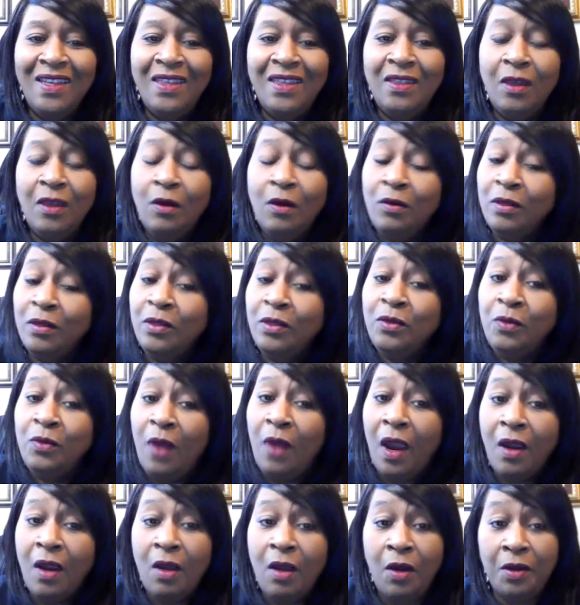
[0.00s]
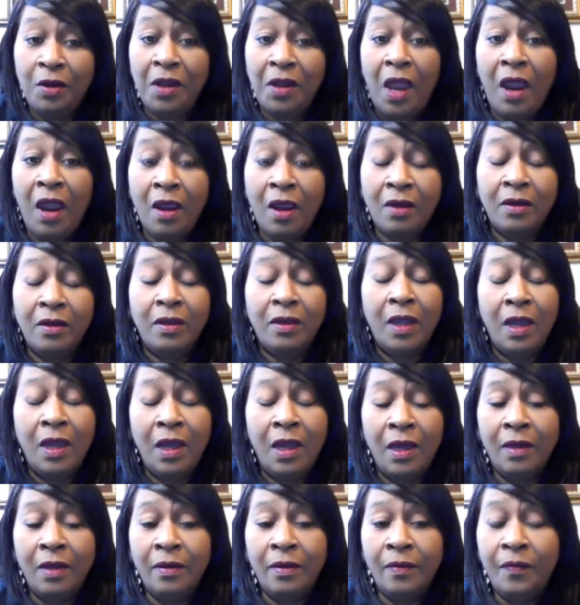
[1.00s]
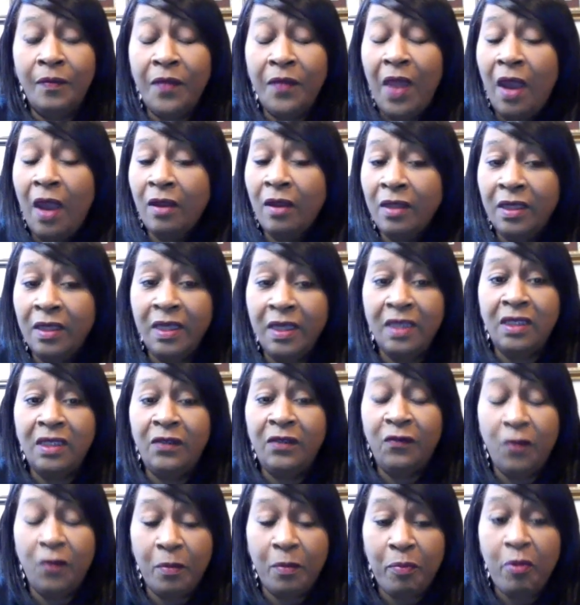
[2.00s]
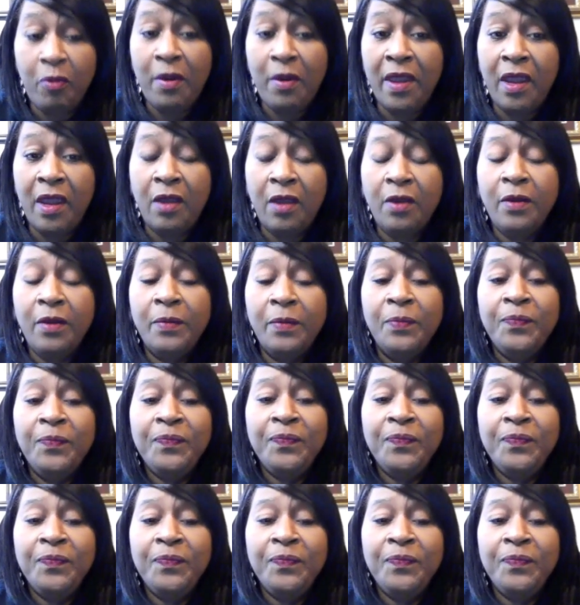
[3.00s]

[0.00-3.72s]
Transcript: those who are on our list for prayer,